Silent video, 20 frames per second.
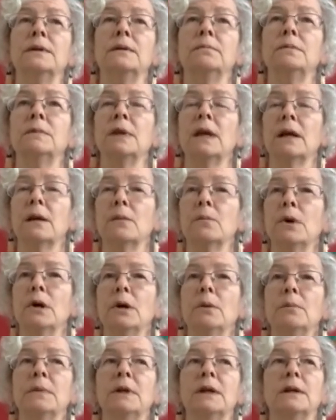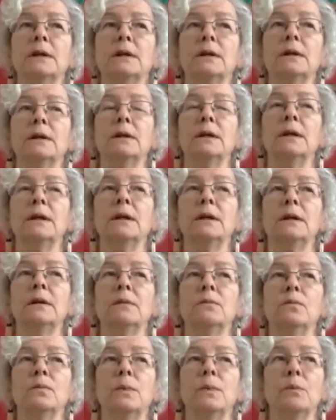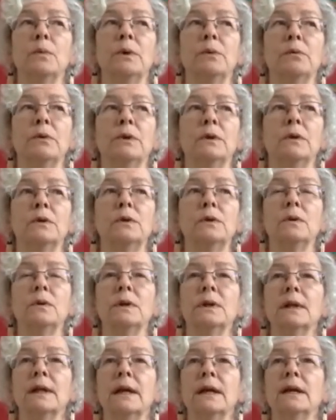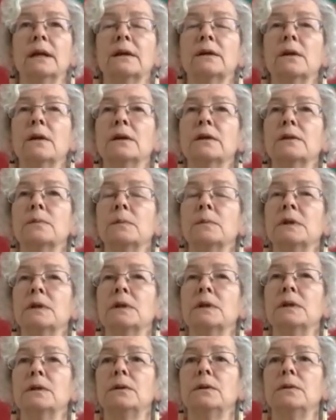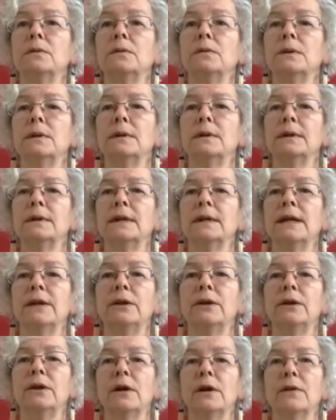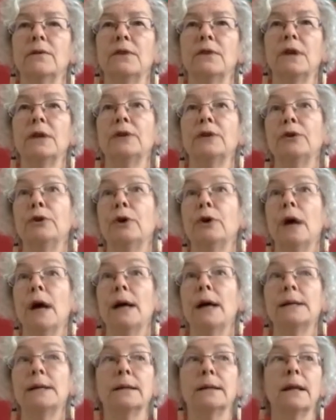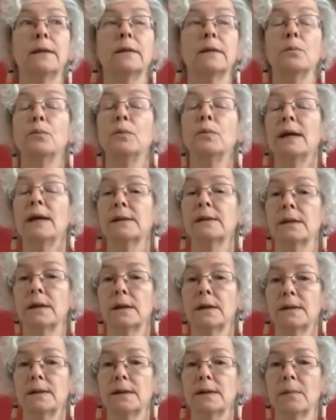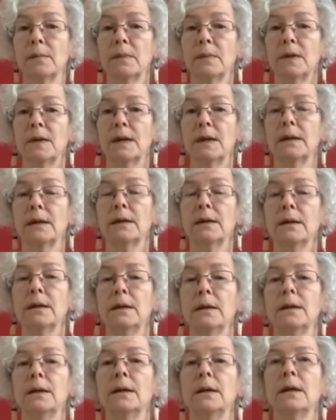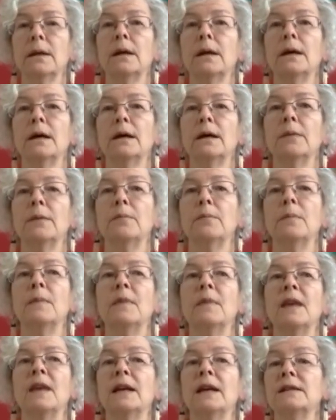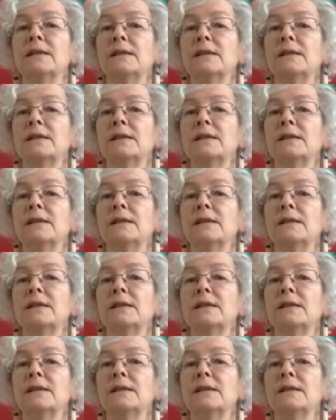take a moment when we were doing the land acknowledgement to follow your eyes and let them rest on something, that is